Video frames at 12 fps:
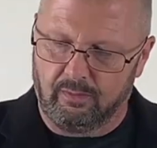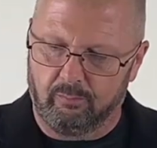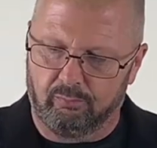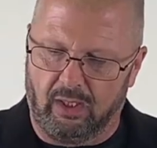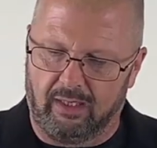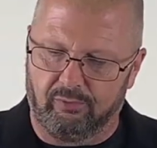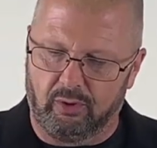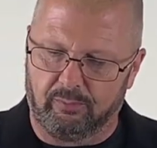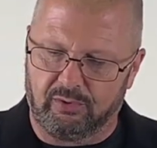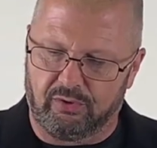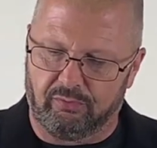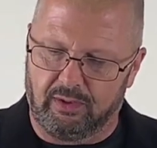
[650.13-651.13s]

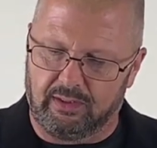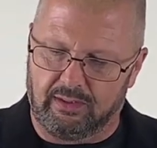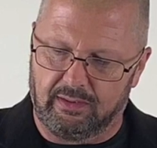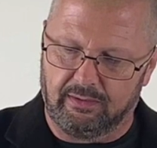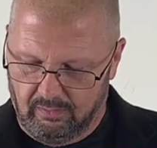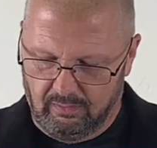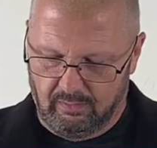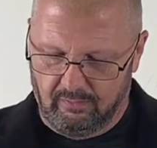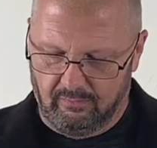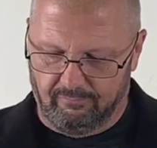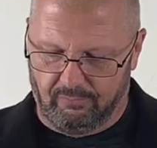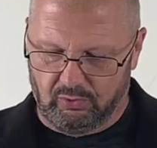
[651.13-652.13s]
Proverbs 3,
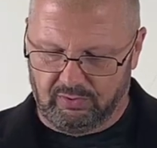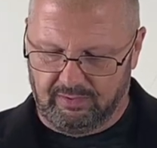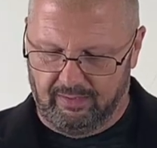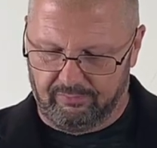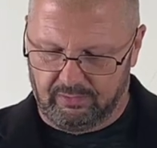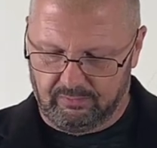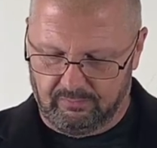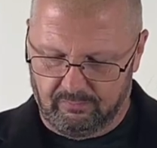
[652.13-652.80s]
verse 7.